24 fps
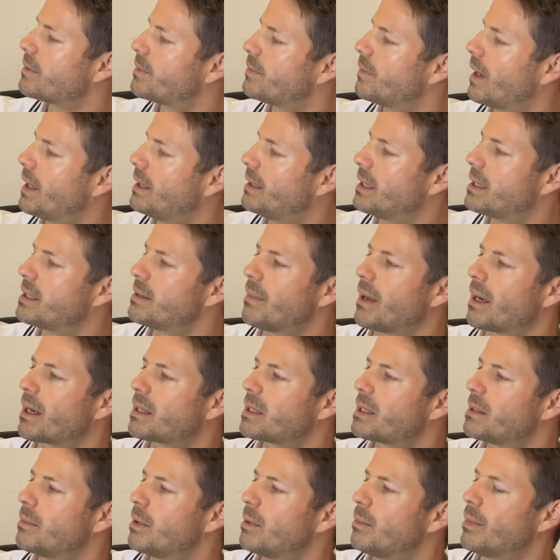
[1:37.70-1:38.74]
find its
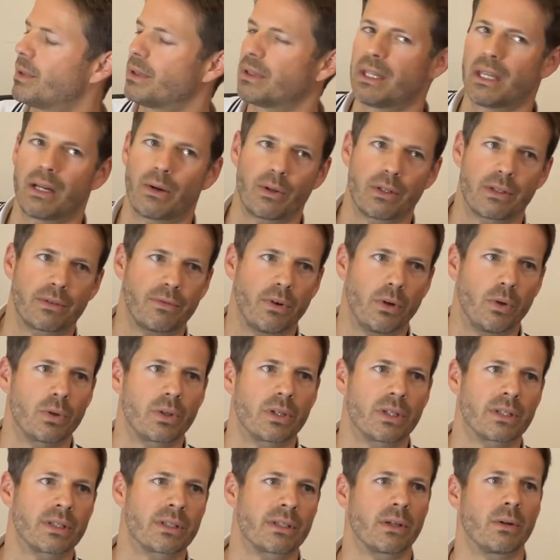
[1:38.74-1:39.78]
maximum and there it's
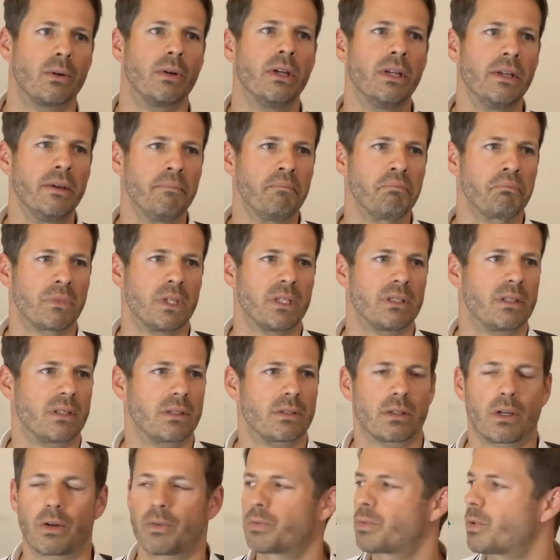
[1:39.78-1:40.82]
focused. So this is
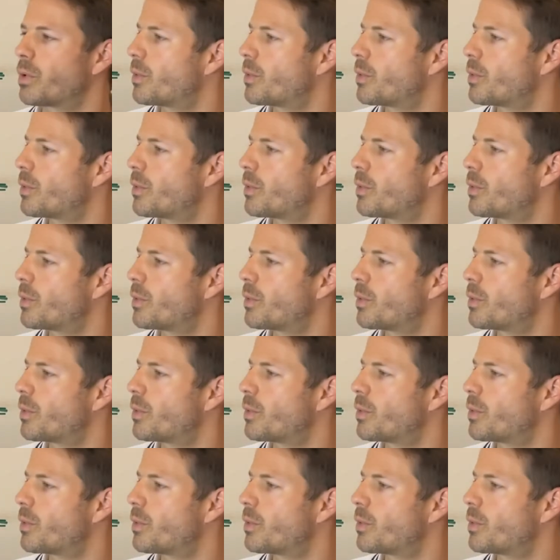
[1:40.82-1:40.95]
software